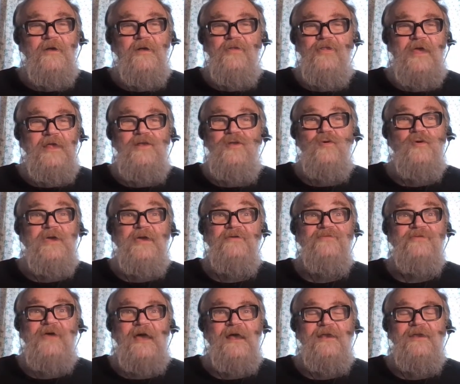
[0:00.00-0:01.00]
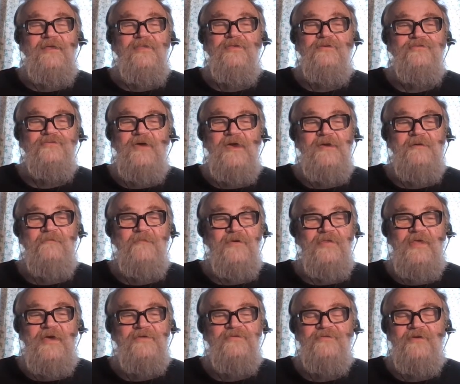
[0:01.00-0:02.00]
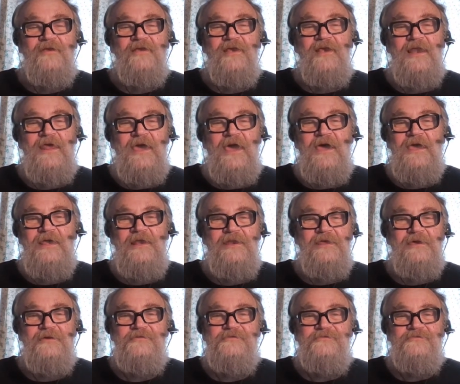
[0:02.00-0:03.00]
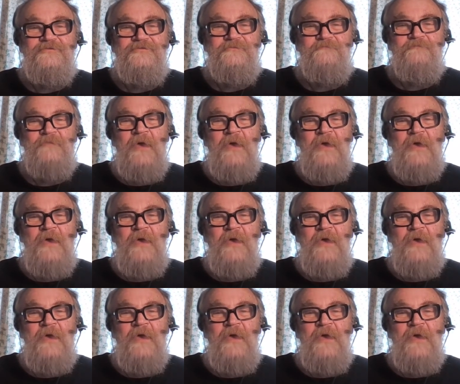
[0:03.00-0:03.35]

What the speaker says: they look exactly the same, but they're suddenly aliens.